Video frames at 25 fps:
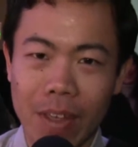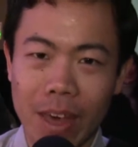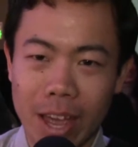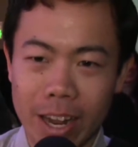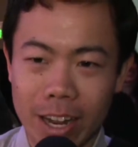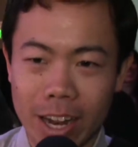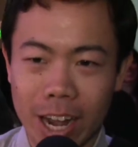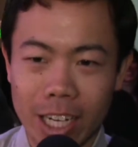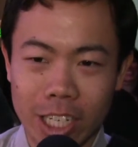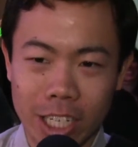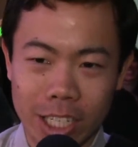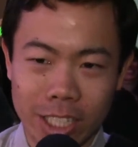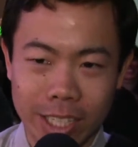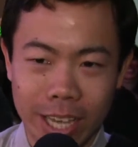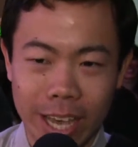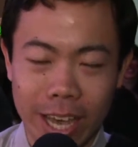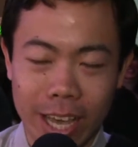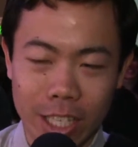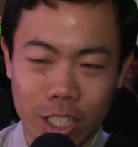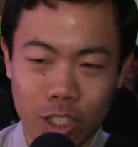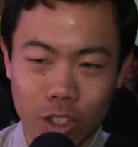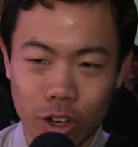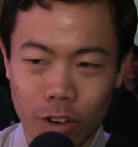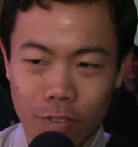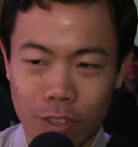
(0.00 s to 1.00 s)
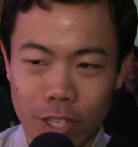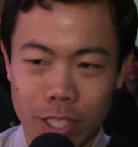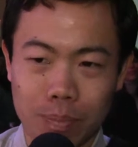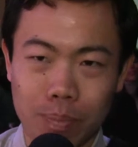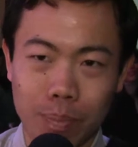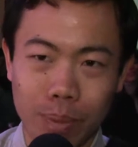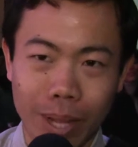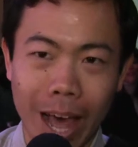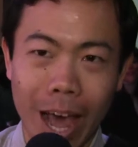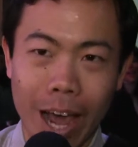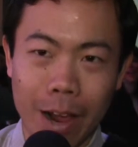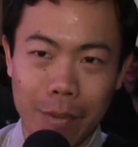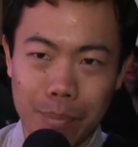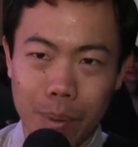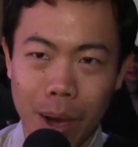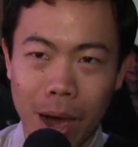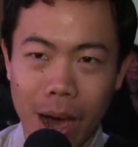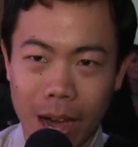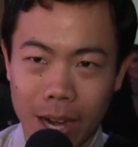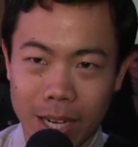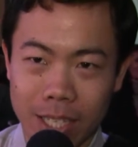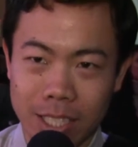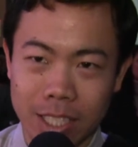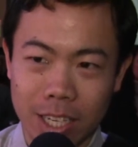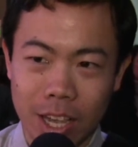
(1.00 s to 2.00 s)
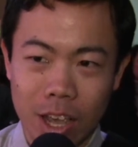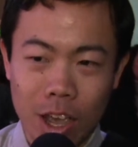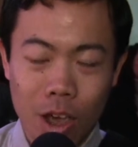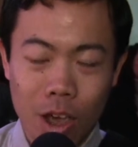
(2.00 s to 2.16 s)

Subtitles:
that and not just say it's sort of this black box